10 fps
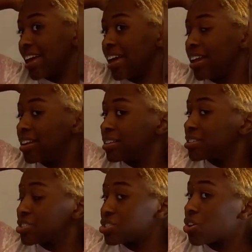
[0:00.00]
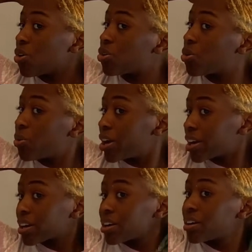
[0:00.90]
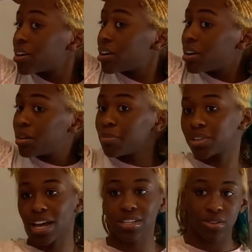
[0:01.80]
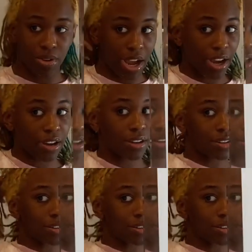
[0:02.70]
it so quick, but that's okay.